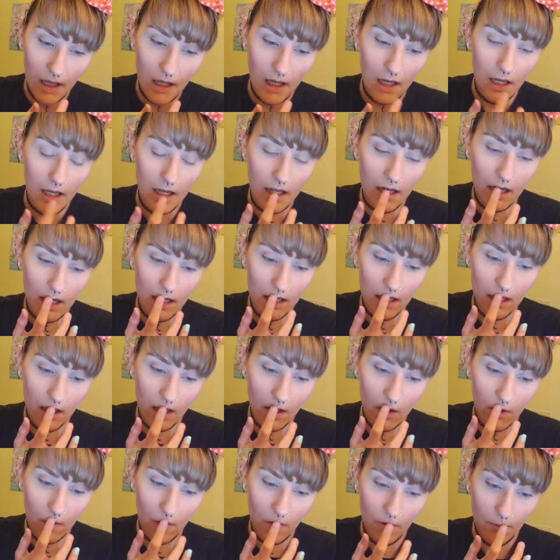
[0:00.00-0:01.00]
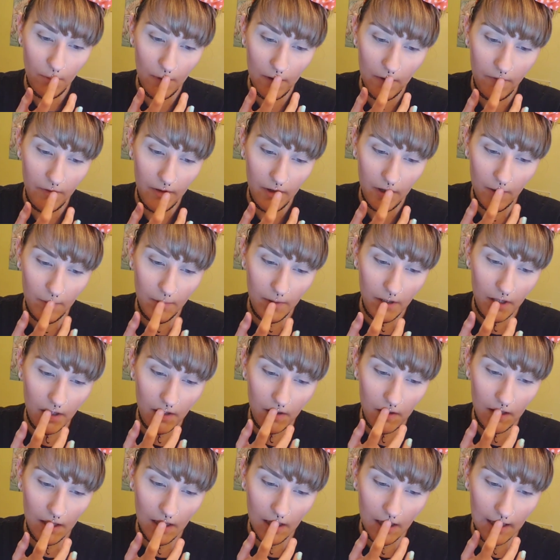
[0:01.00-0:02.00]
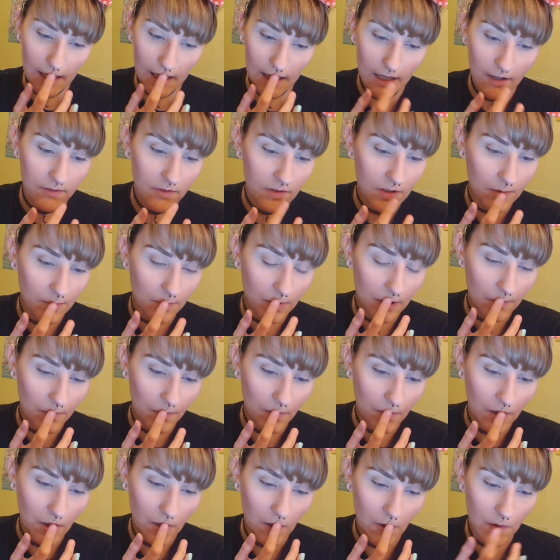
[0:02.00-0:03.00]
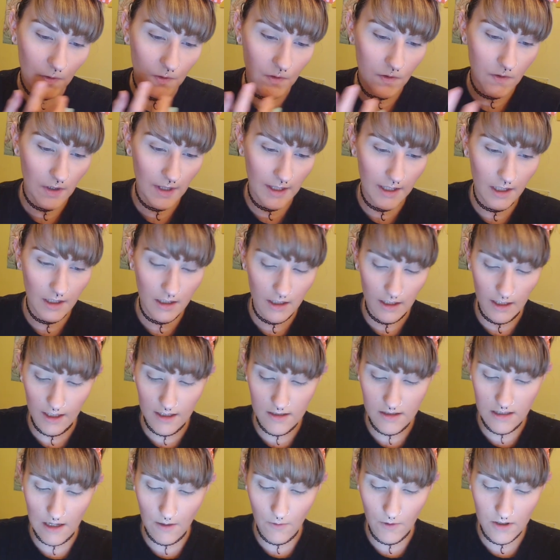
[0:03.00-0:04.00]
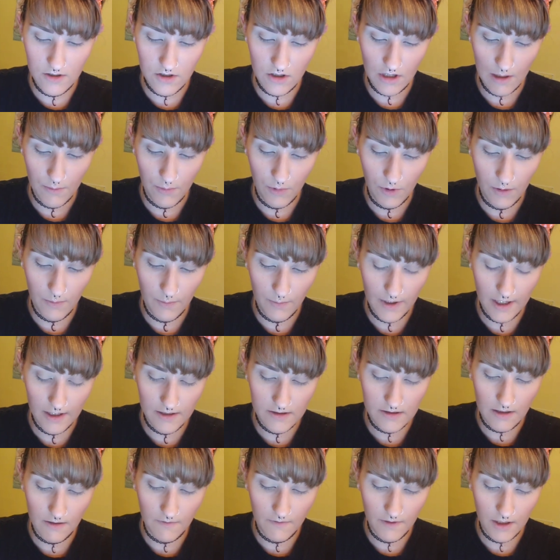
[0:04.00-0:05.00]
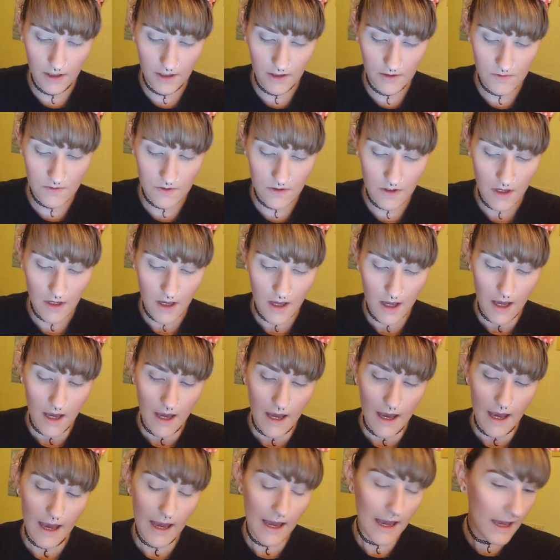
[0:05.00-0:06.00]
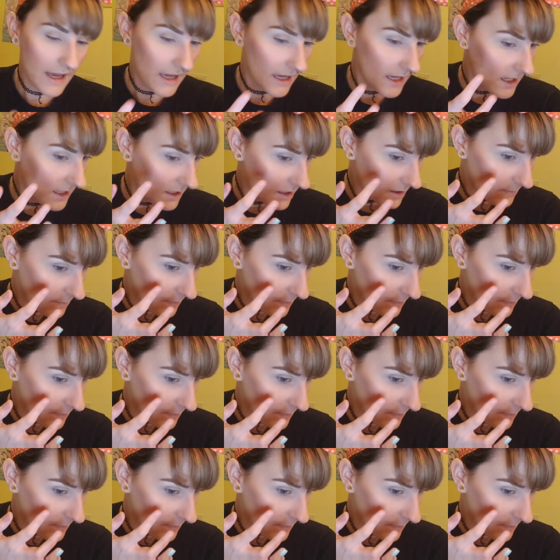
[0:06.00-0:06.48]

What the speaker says: And I did go in with my finger because like I have seen people use like I said, I watched a couple unboxing videos and